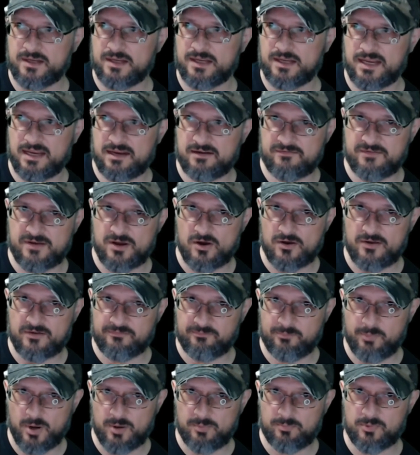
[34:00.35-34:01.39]
in VRF
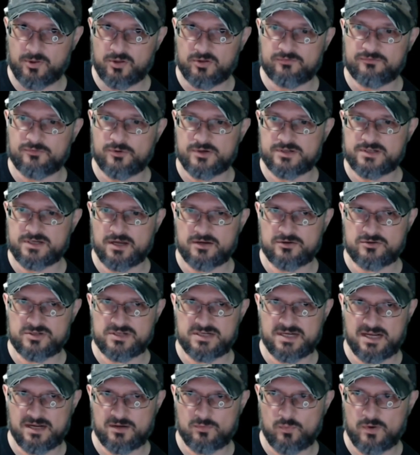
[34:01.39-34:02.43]
purple for it to
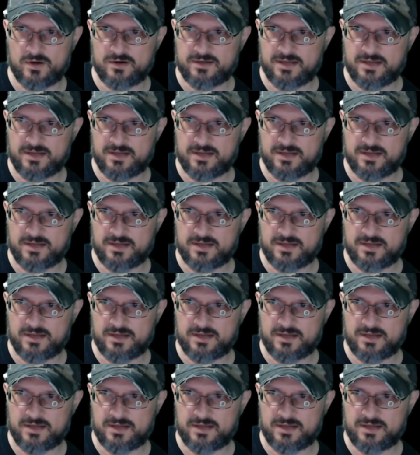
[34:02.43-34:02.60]
understand how